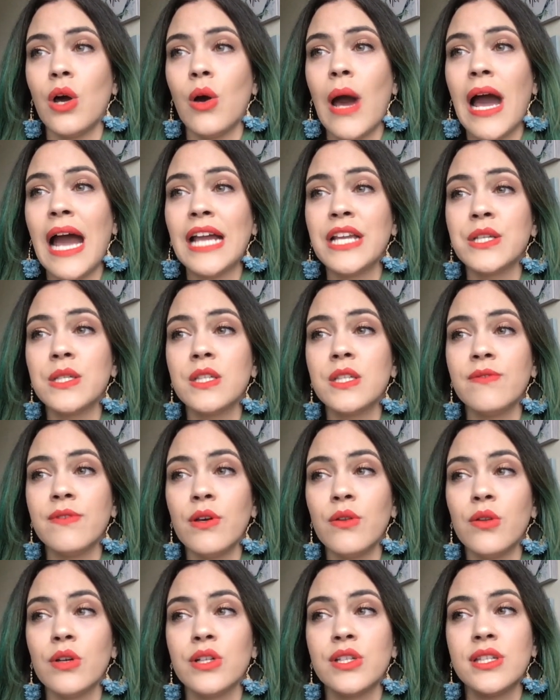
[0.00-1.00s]
I just feel
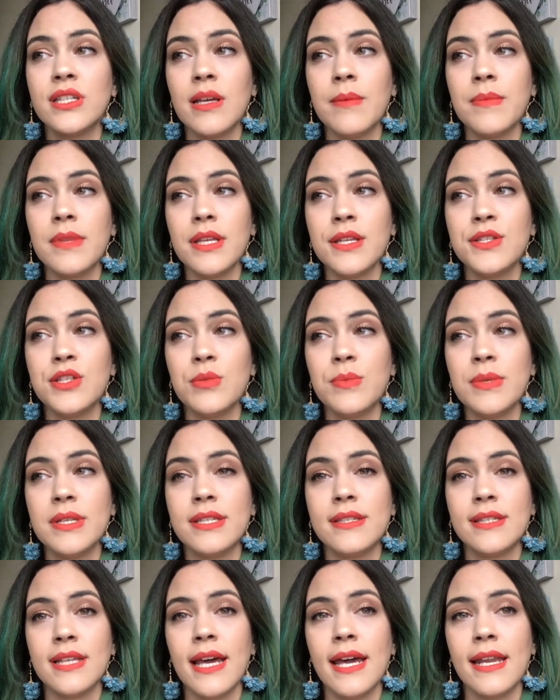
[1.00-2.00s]
there's something to be
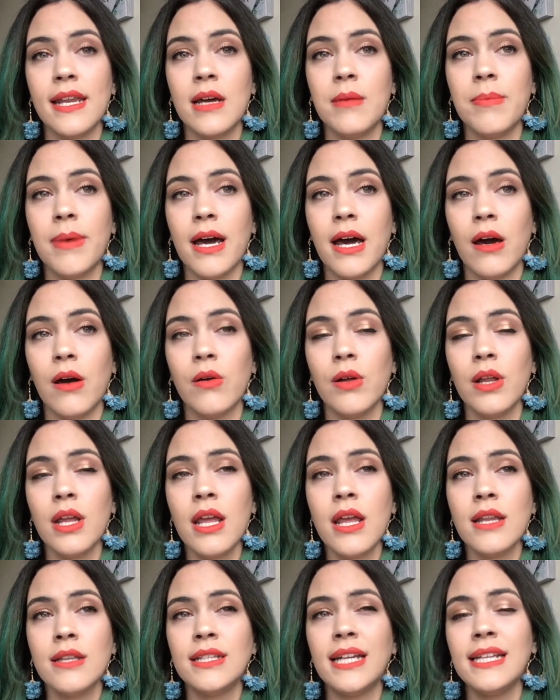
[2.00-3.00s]
said about
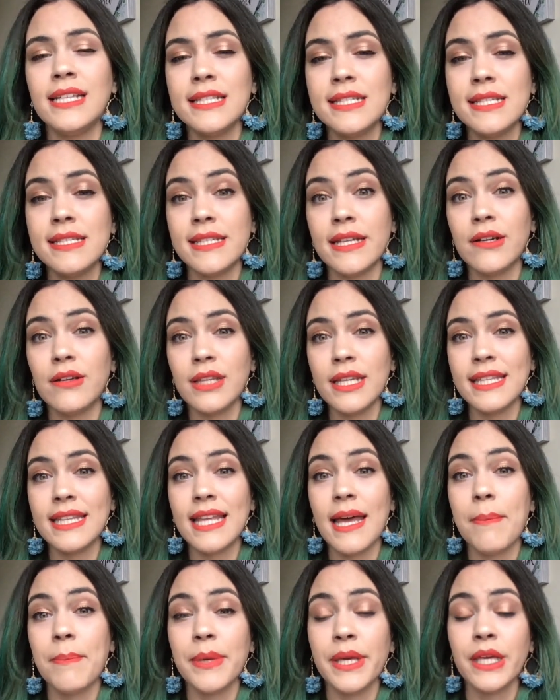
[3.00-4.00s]
not necessarily
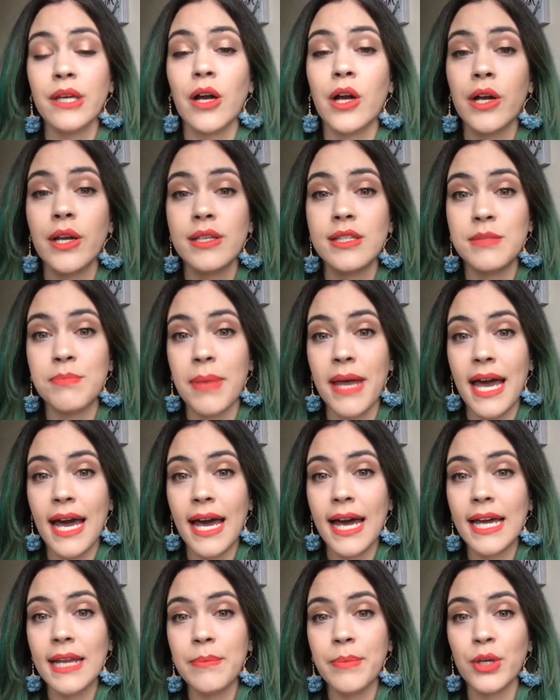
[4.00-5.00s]
that PR is
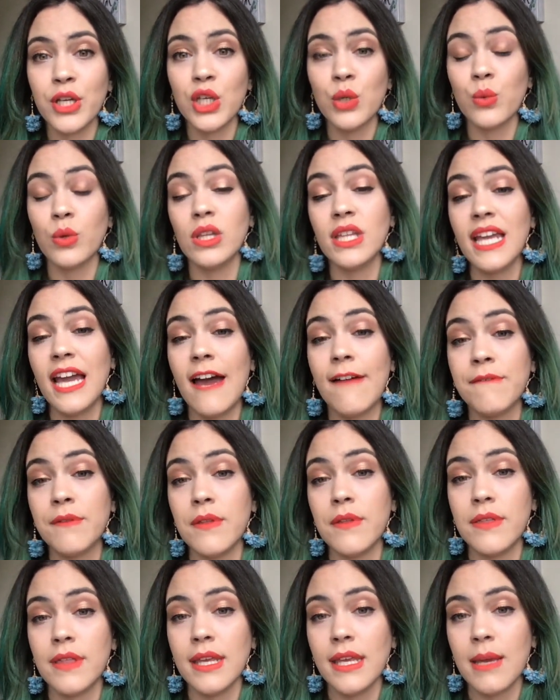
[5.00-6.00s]
bad, but you really have to
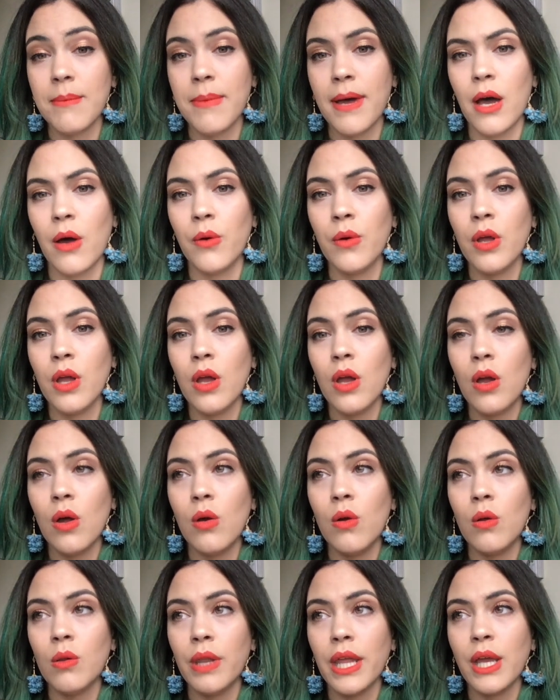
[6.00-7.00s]
think about
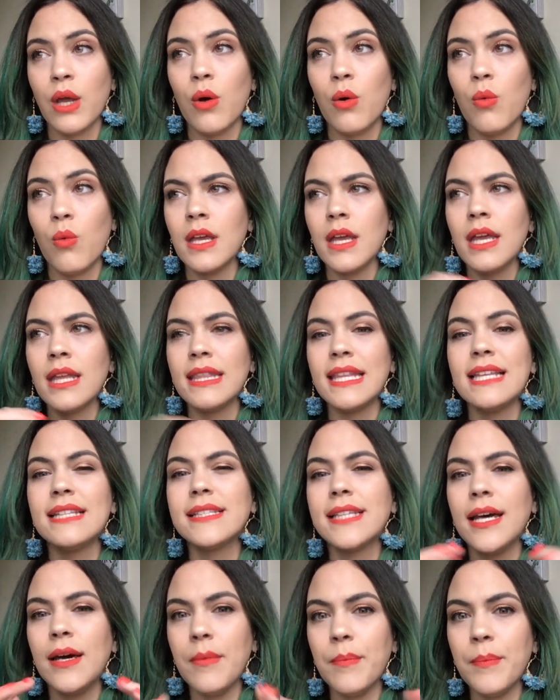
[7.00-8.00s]
like these
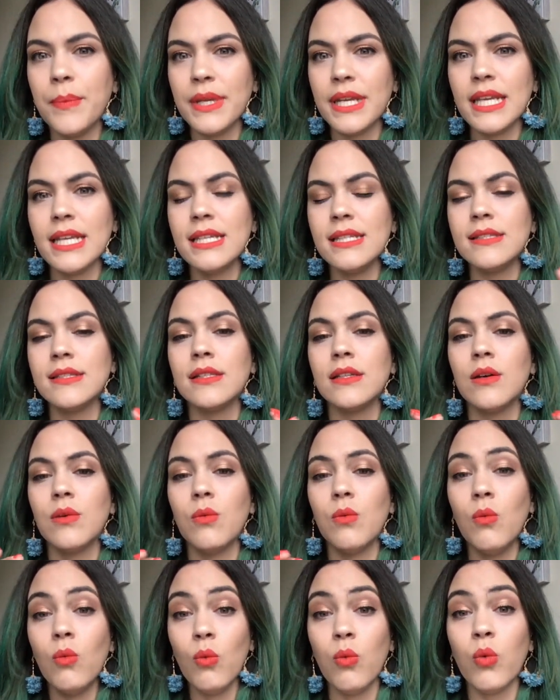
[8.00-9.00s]
companies
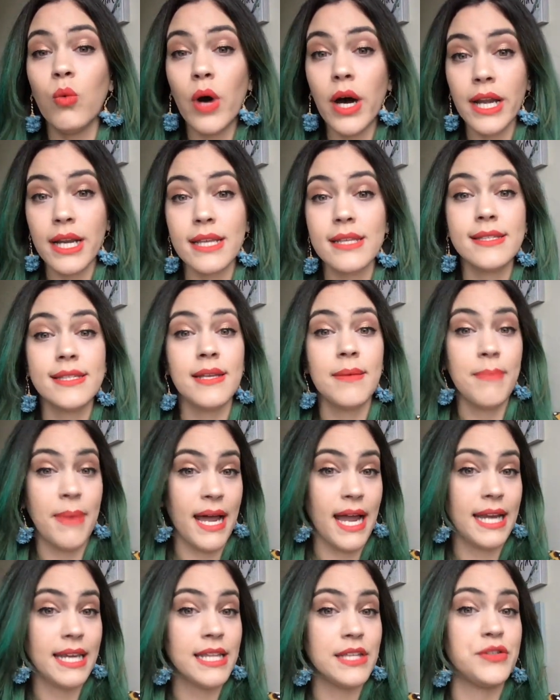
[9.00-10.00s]
want us to
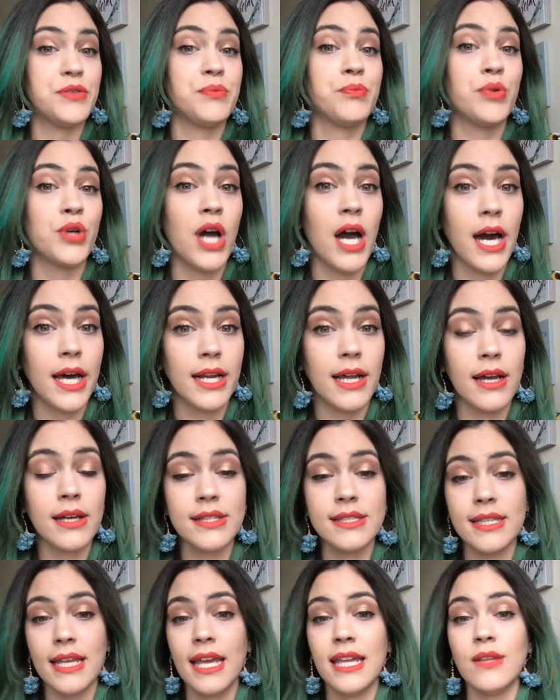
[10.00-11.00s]
buy these
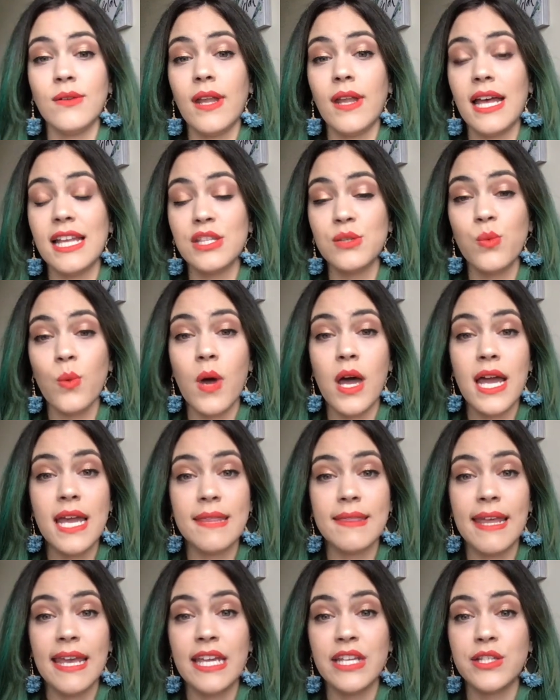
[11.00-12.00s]
products, and that's why
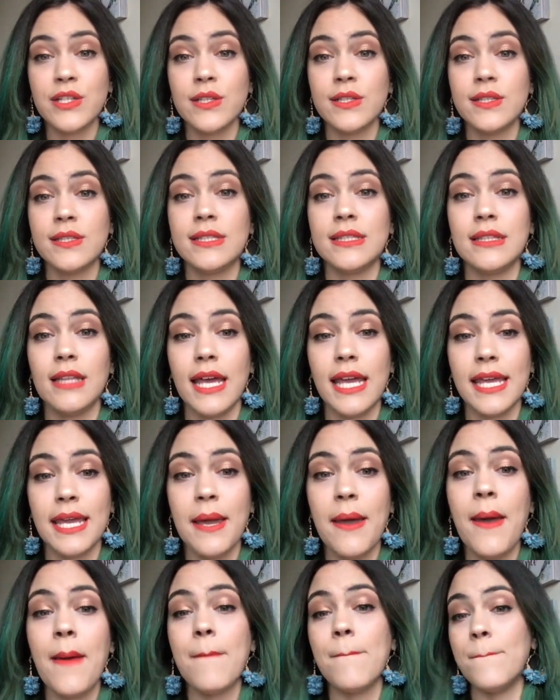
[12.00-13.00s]
they just like
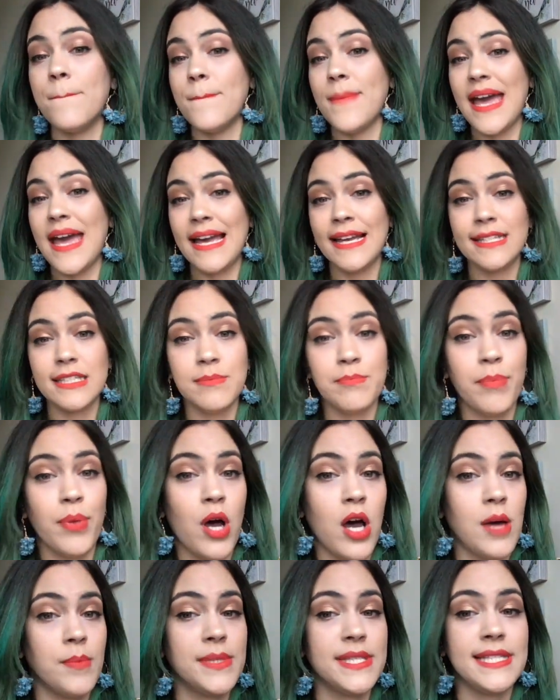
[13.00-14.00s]
mass
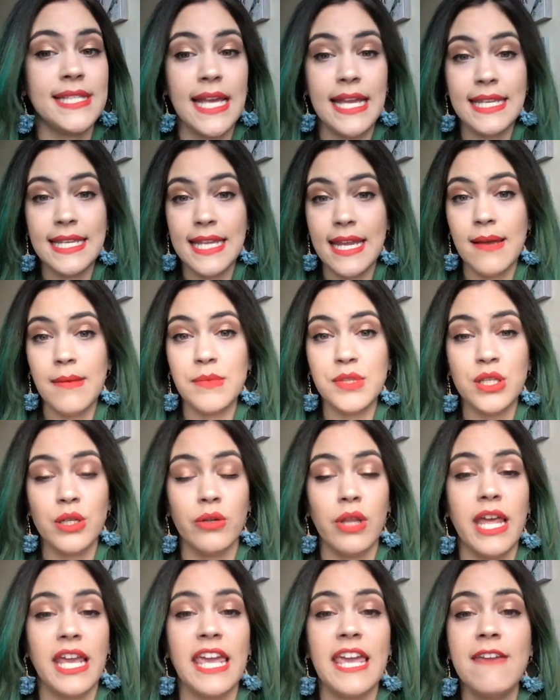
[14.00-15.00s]
bomb send them to
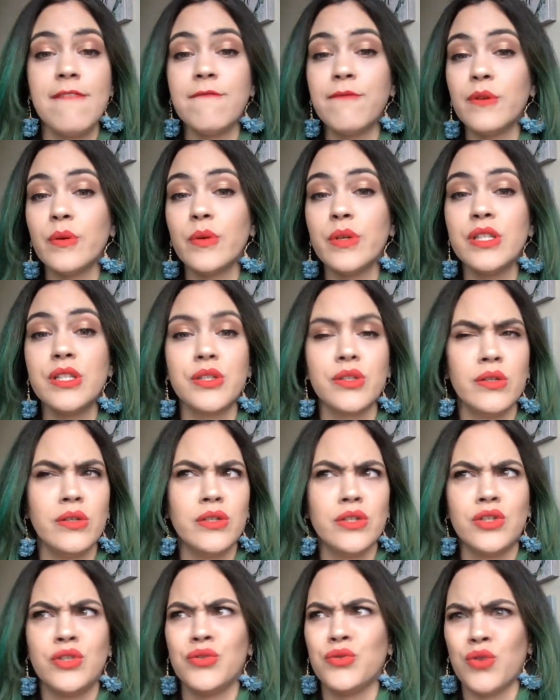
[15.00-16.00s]
like
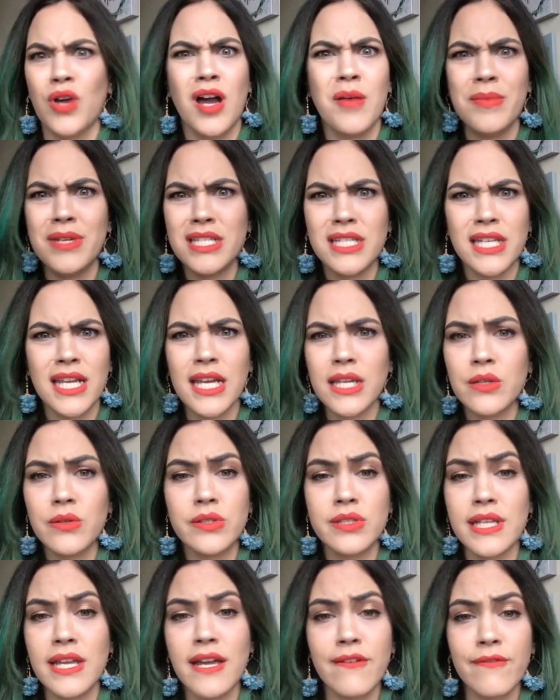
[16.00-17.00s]
influencers, drama
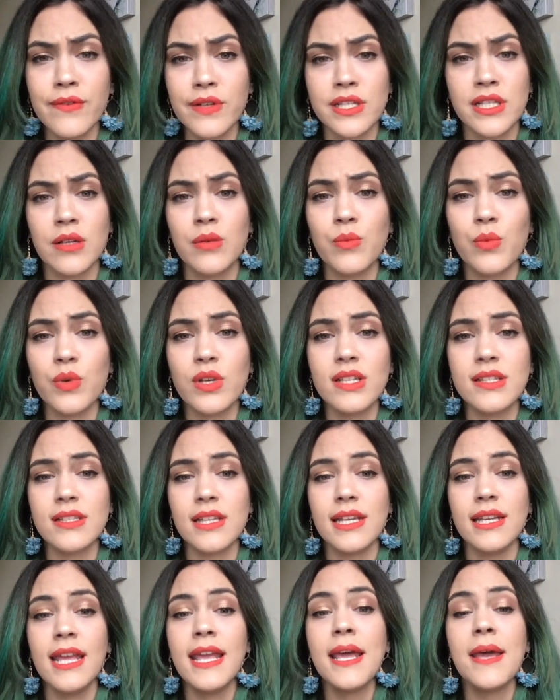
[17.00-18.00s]
channels now for some
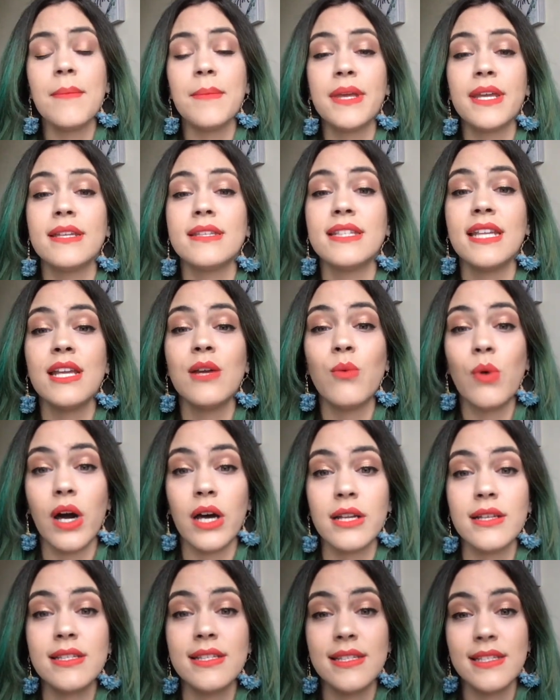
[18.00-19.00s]
reason, because they want
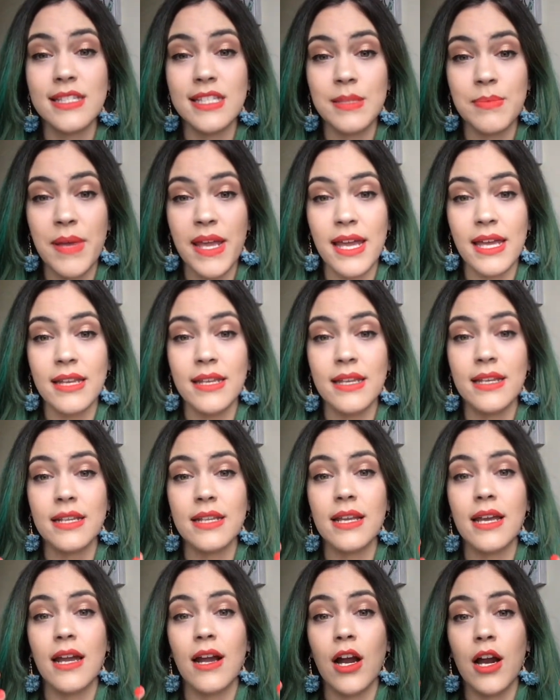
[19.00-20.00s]
us to spend
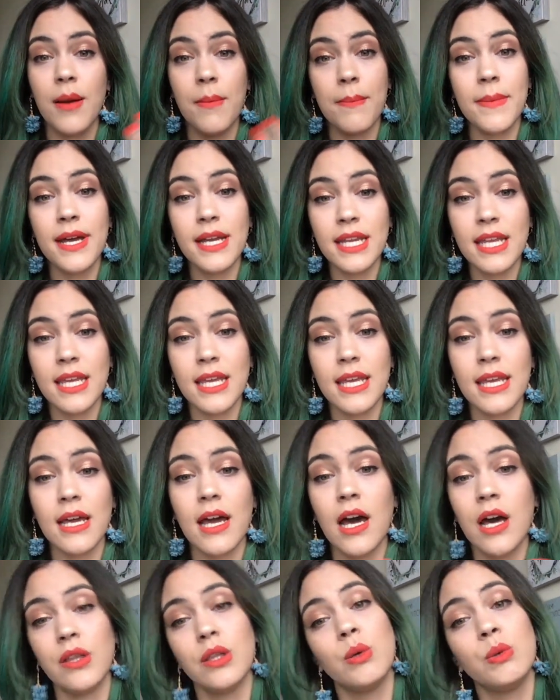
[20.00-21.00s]
our money
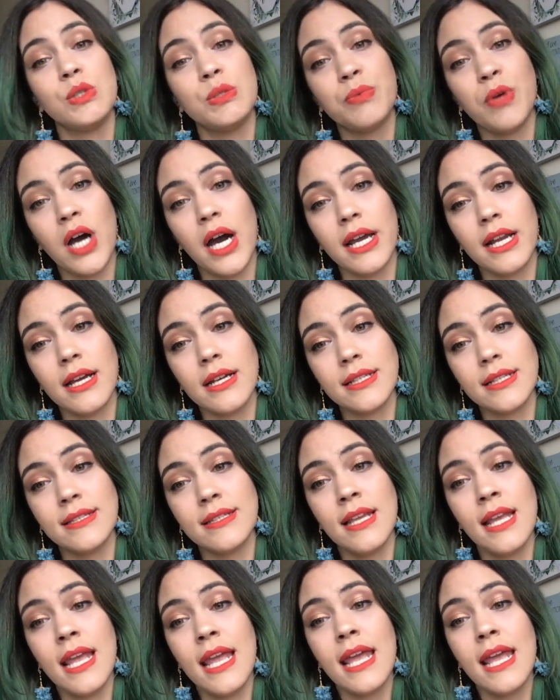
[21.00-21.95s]
on those products.